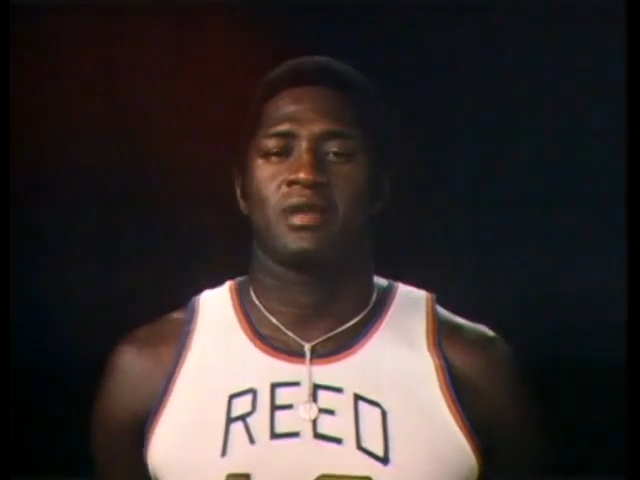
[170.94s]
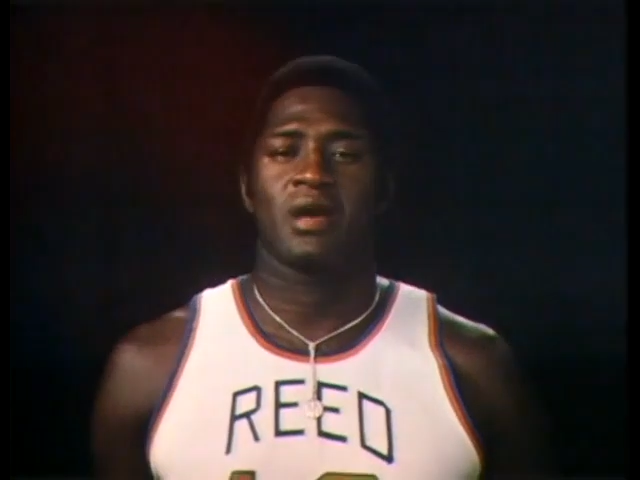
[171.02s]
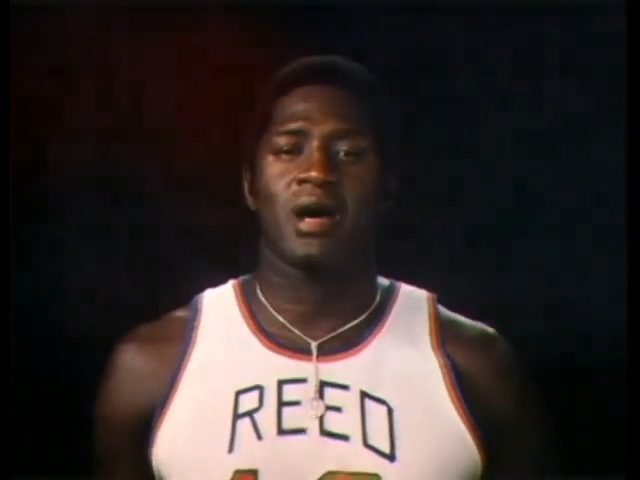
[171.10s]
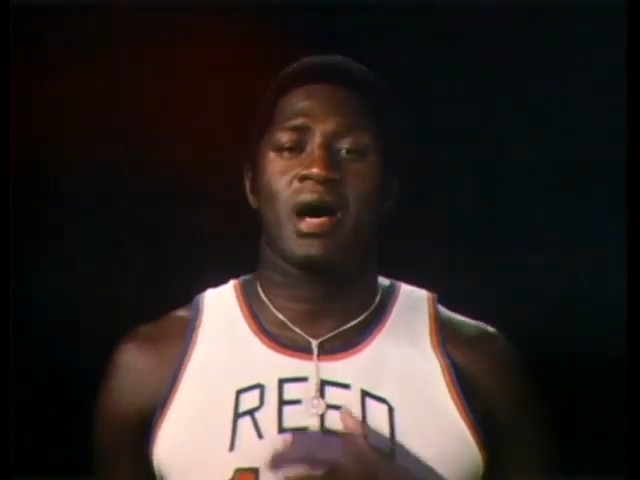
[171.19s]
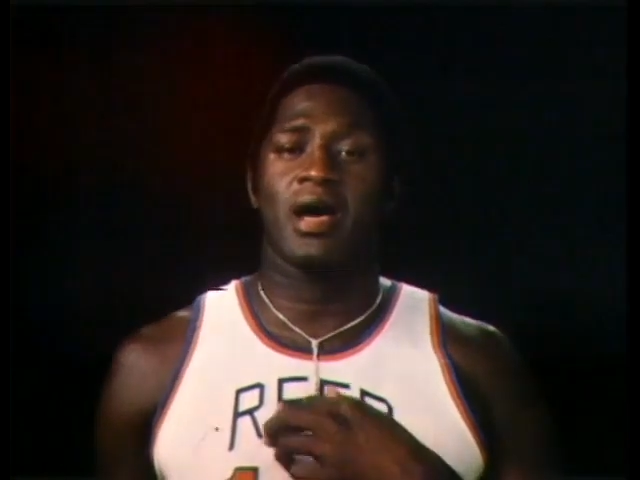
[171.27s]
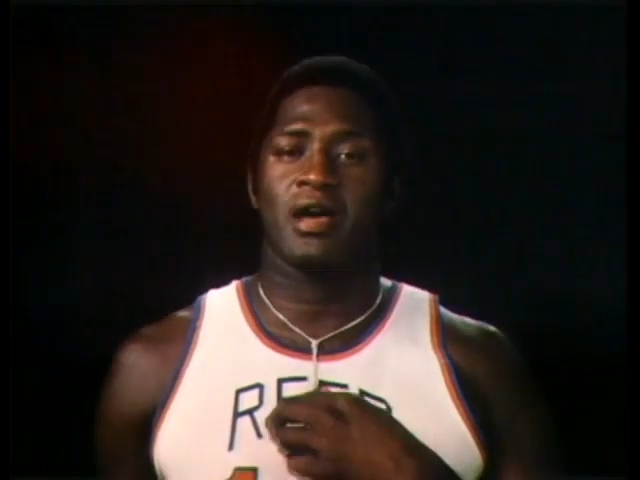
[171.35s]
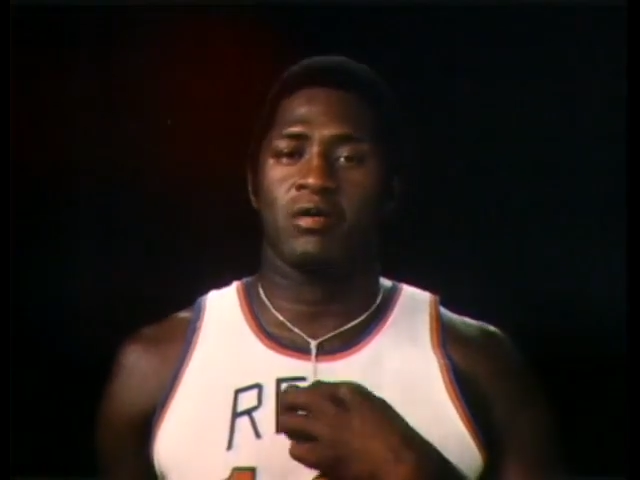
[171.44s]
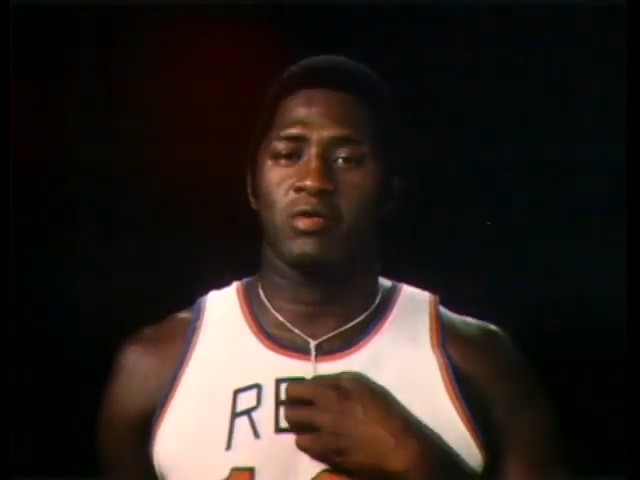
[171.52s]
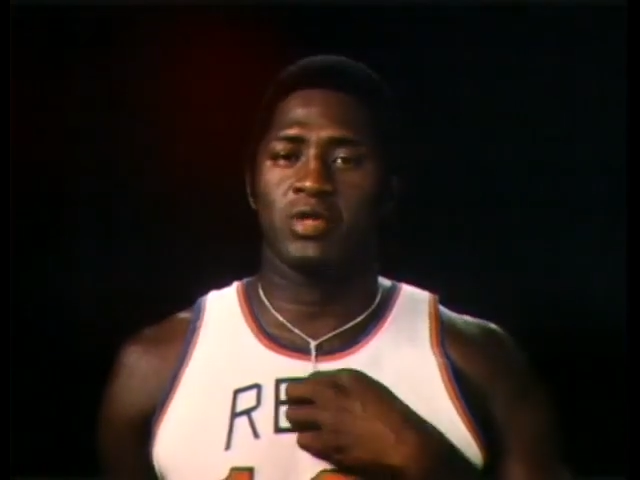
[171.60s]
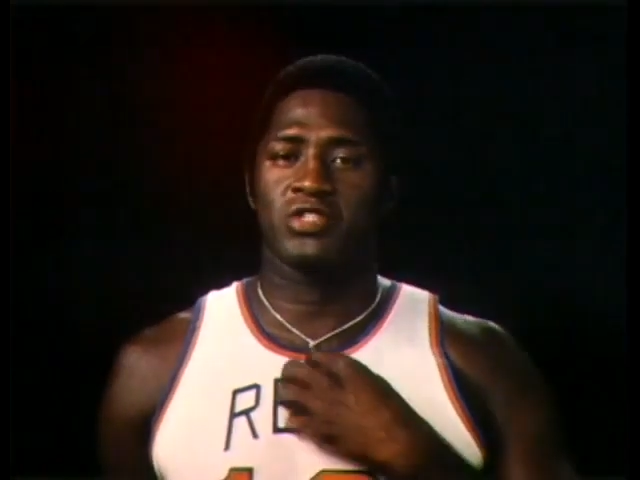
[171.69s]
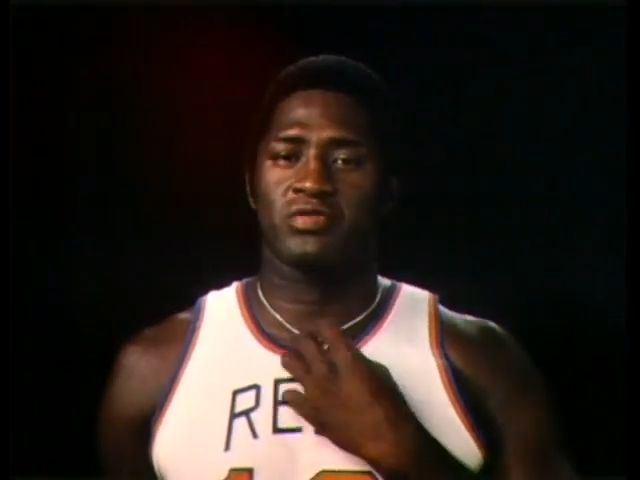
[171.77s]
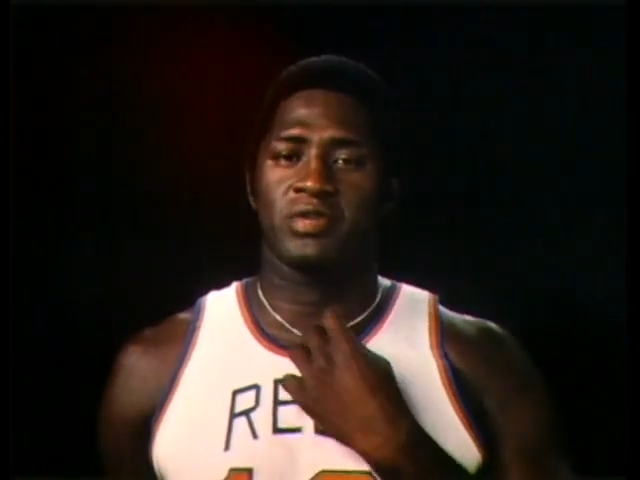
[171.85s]
Hi, I'm
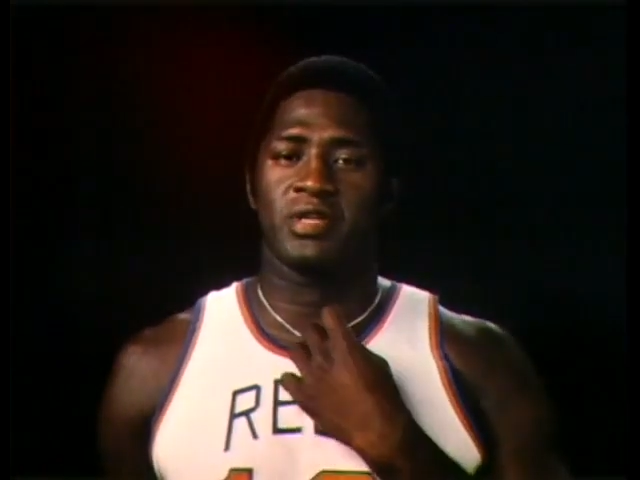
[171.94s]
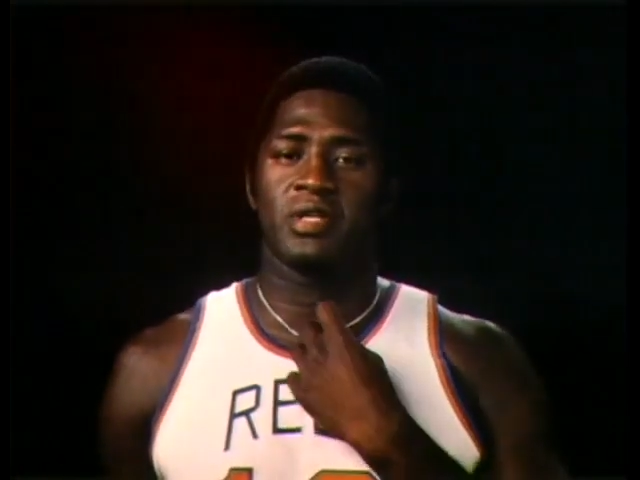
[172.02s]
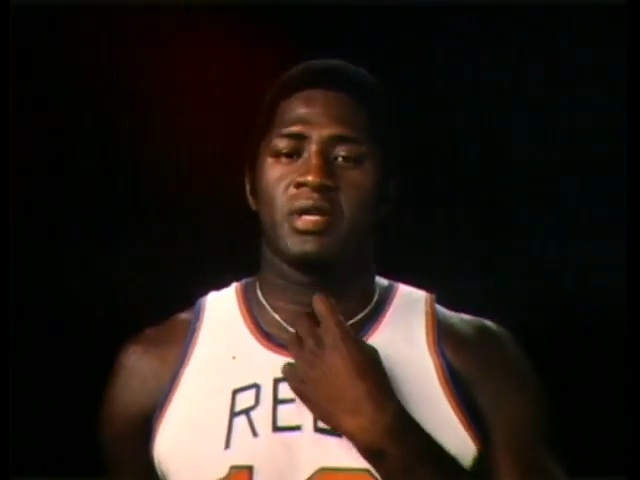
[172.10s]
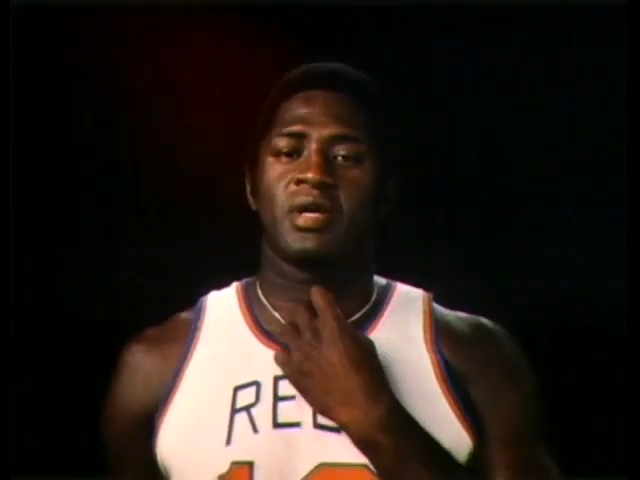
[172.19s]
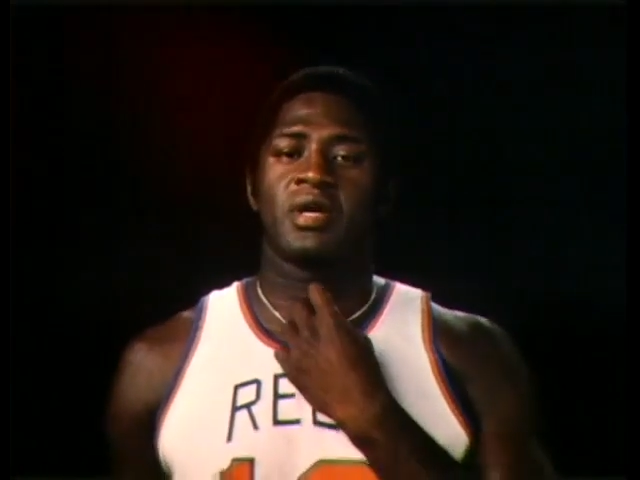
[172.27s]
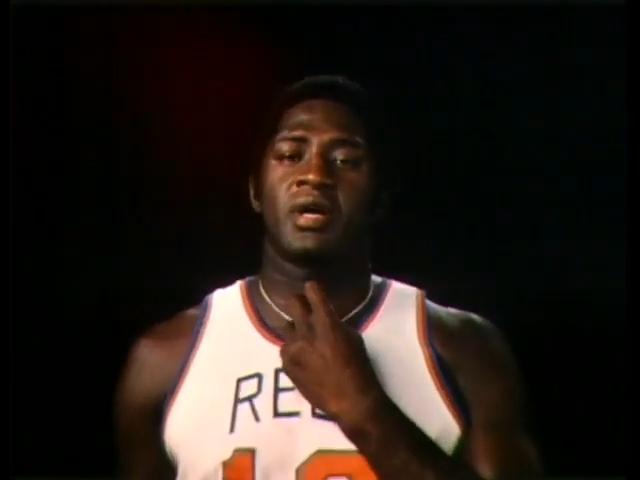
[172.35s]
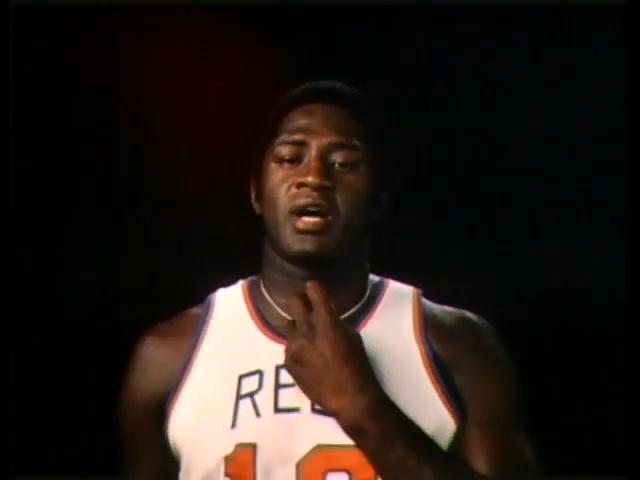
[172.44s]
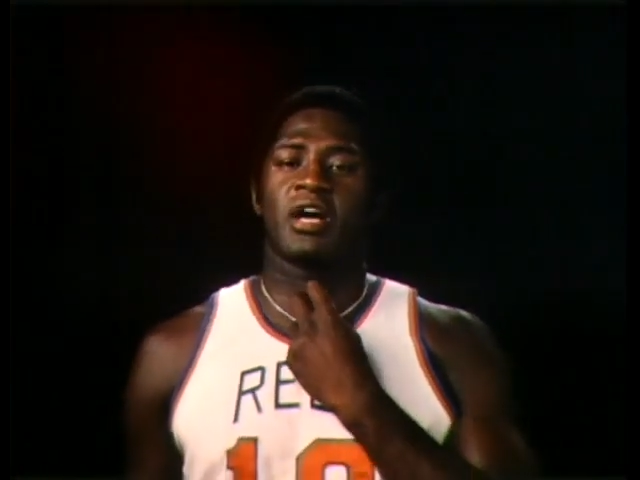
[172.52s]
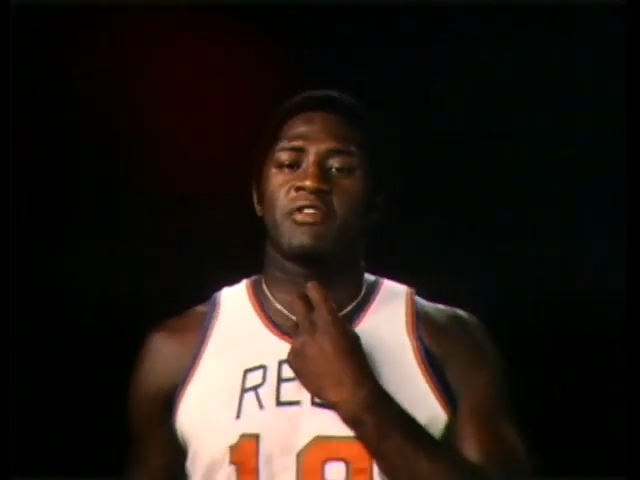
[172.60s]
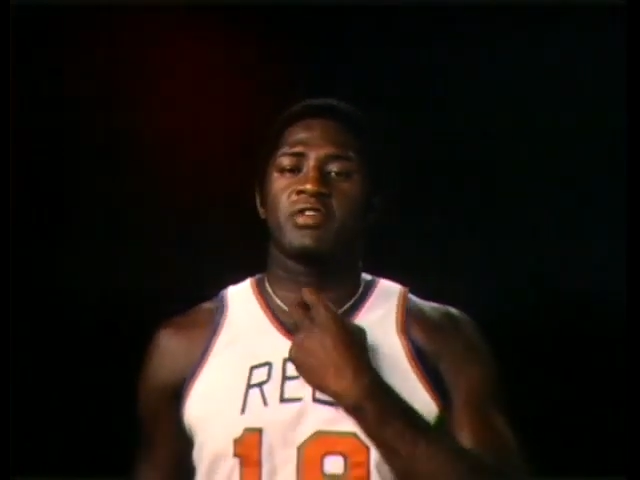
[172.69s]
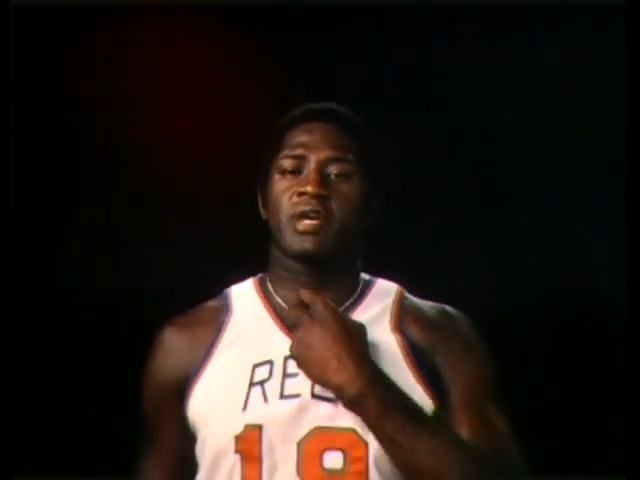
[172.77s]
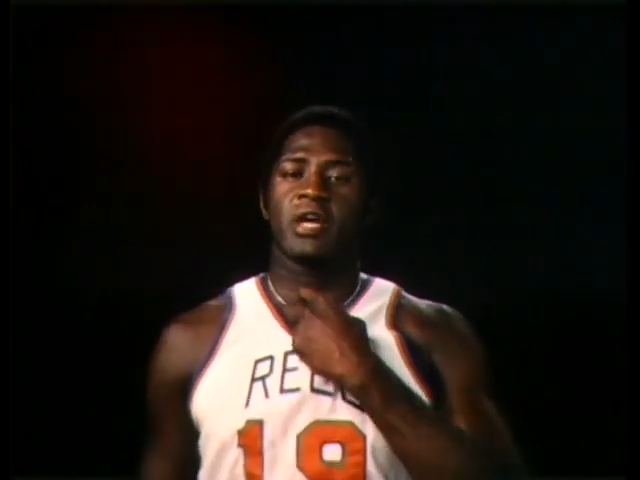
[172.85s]
Willis Reed. I
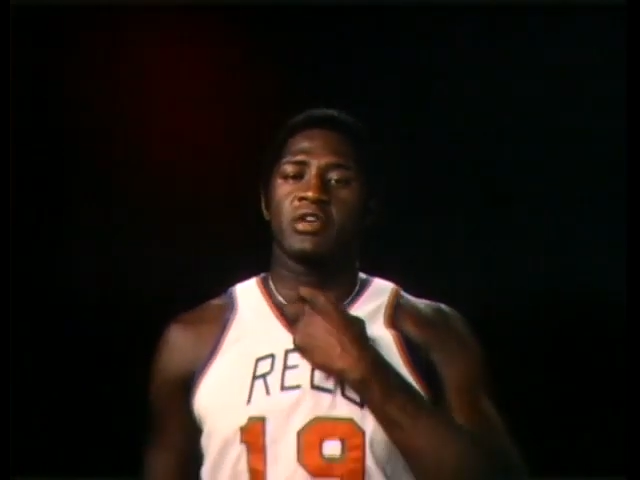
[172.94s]
figure I